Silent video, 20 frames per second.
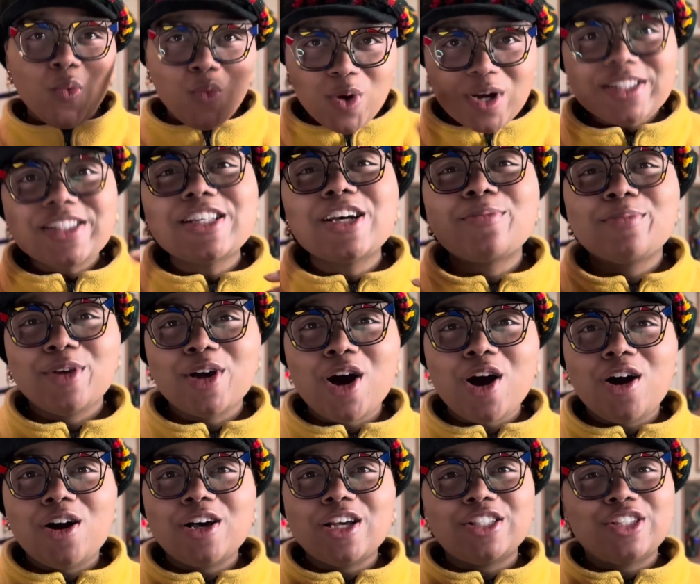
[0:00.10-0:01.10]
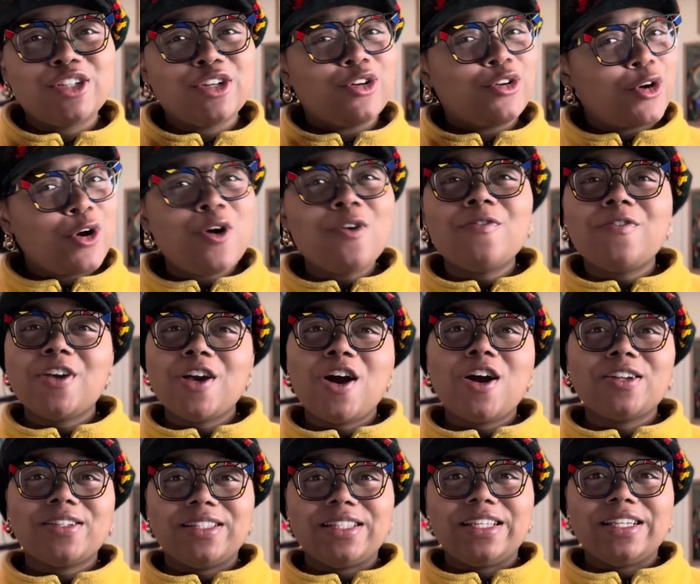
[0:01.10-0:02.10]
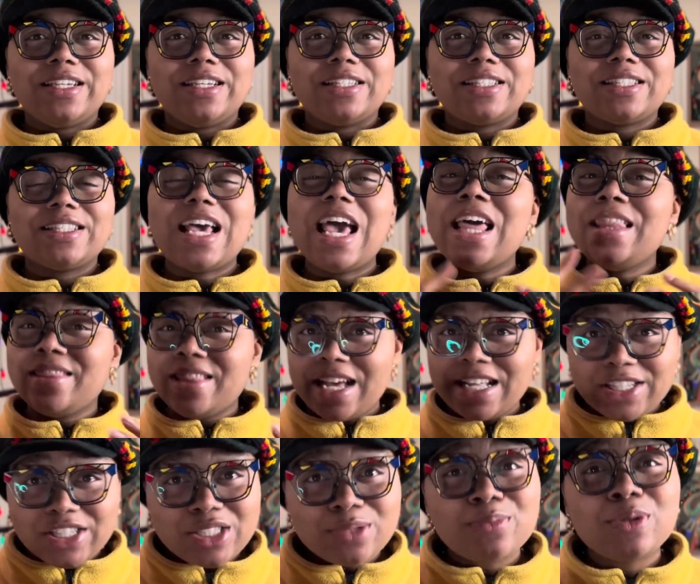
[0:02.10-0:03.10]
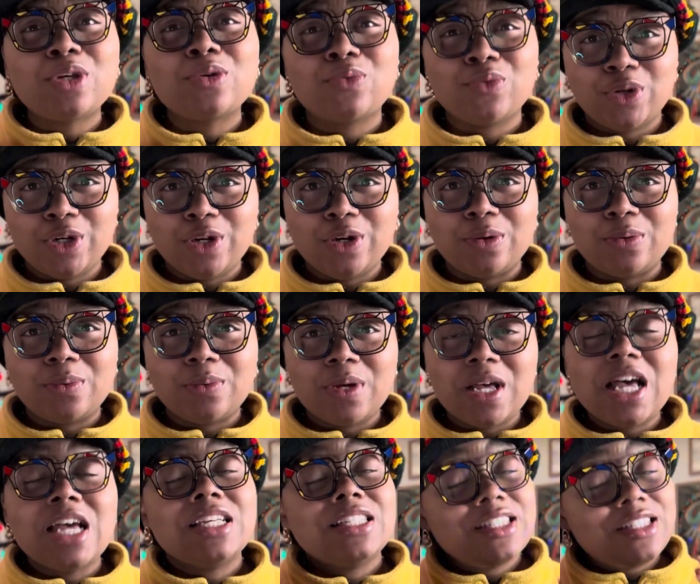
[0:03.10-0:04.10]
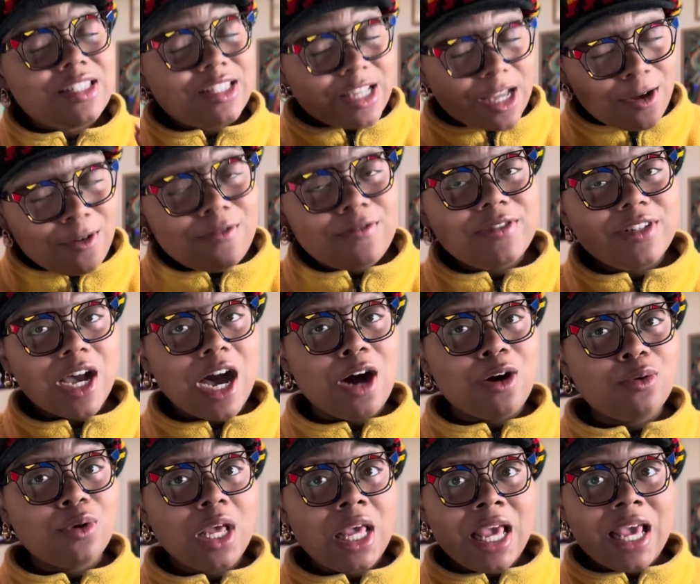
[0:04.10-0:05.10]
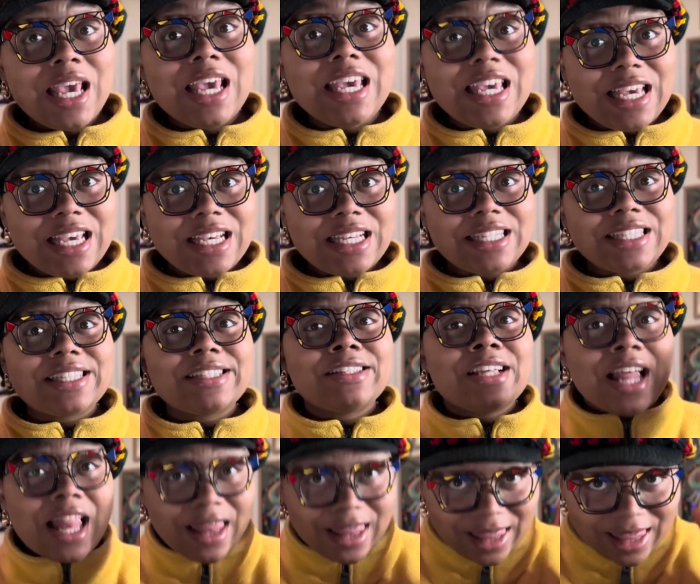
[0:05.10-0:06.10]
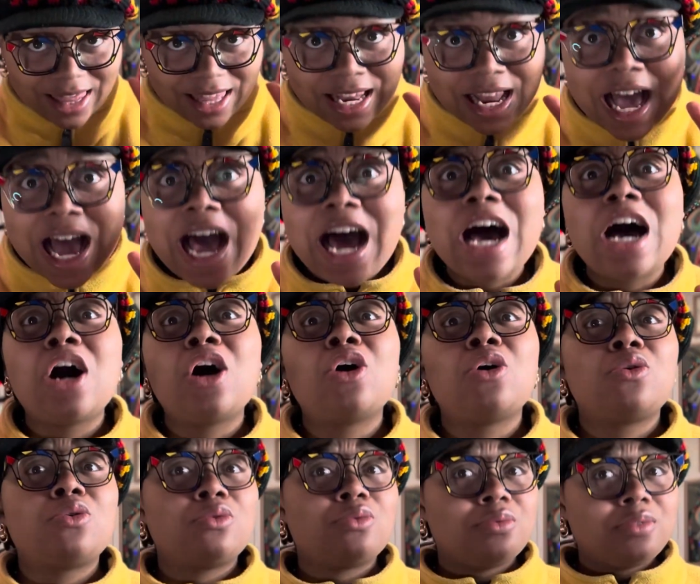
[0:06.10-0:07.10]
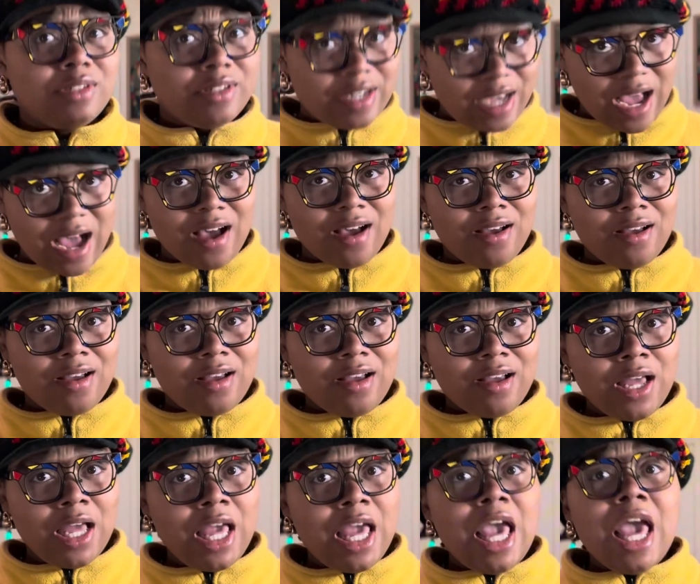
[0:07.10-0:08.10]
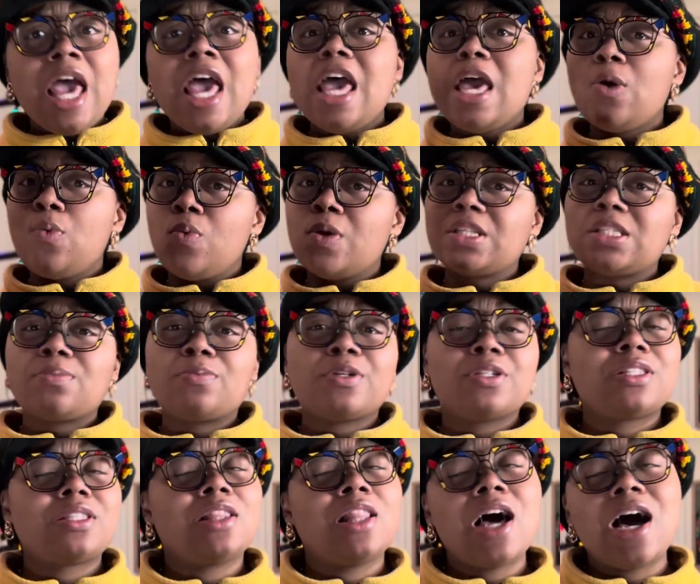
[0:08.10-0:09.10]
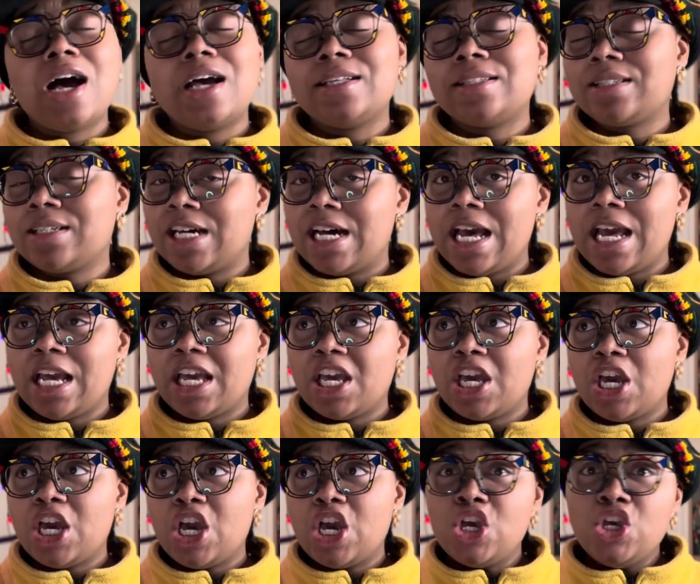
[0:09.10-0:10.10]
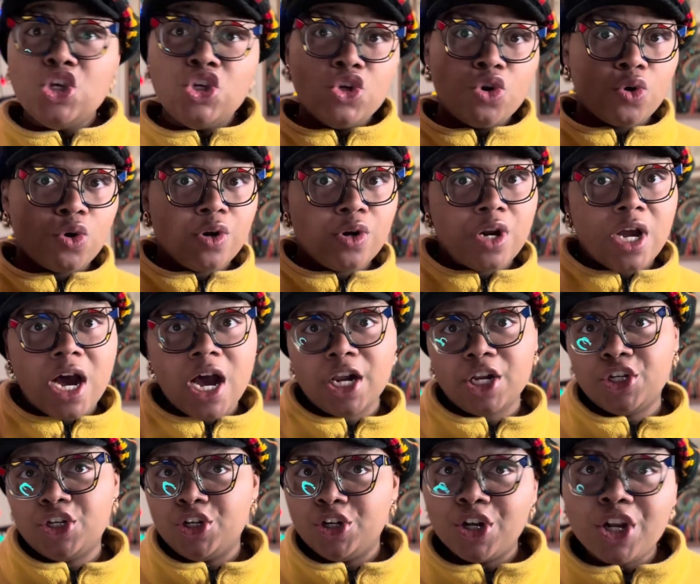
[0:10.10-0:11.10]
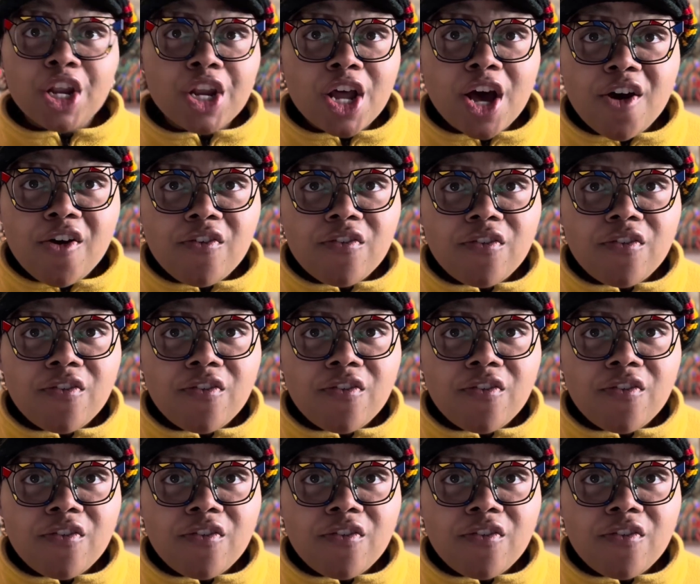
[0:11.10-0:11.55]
What's up, y'all? It's your girl VeeArtise, and let's be real, self-doubt is loud. It whispers lies like, you're not good enough,